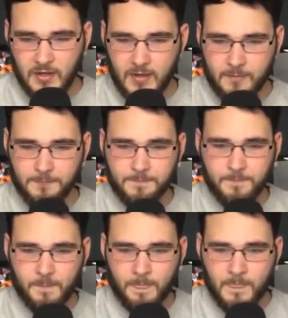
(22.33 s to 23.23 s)

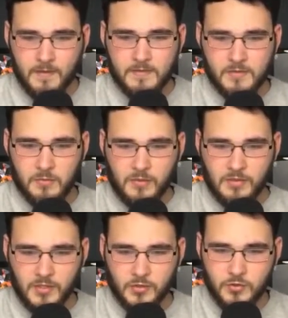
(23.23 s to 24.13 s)
So what
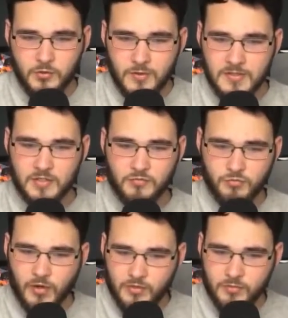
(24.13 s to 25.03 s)
I'm going to do is just
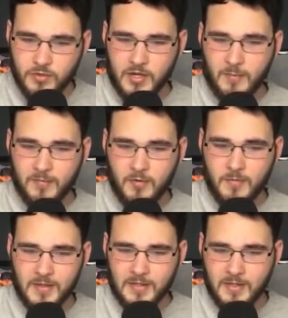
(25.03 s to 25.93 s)
run through a couple of
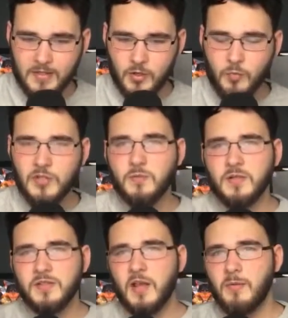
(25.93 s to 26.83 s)
them and let you know which
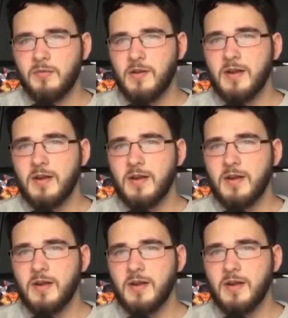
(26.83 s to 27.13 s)
ones I would